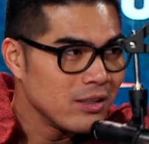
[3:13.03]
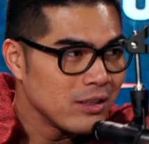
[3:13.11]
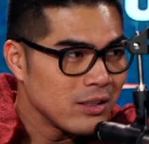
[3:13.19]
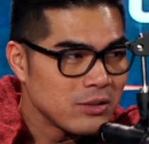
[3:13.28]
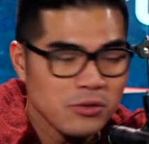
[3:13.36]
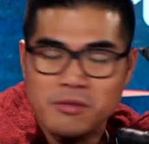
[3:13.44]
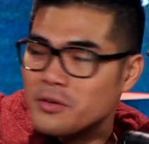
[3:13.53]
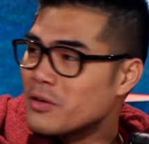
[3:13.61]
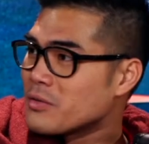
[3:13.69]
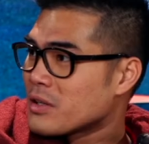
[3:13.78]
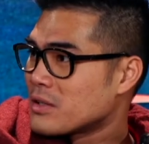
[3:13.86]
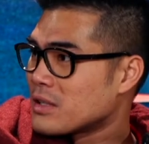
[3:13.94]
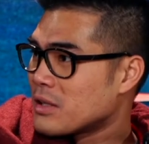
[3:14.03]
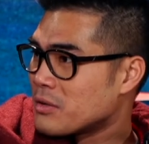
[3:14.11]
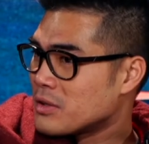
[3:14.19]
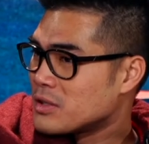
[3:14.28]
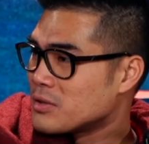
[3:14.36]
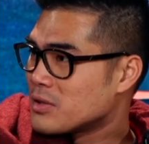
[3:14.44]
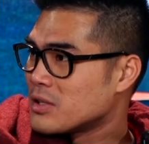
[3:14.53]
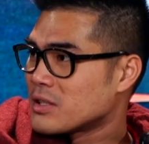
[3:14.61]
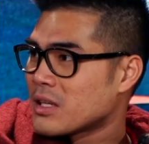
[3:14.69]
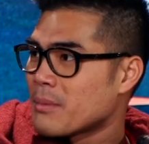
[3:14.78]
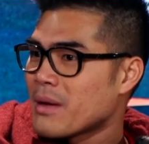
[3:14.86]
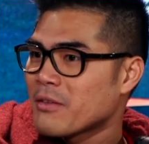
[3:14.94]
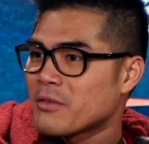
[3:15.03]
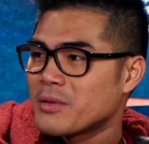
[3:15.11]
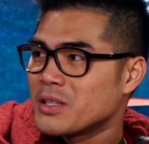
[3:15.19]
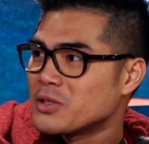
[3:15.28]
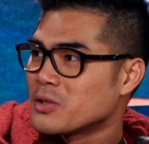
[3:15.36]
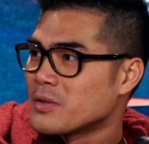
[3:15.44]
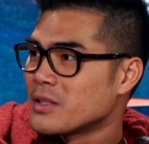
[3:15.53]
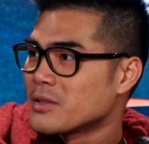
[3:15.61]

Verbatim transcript: is over because I know he just, just came back from an injury.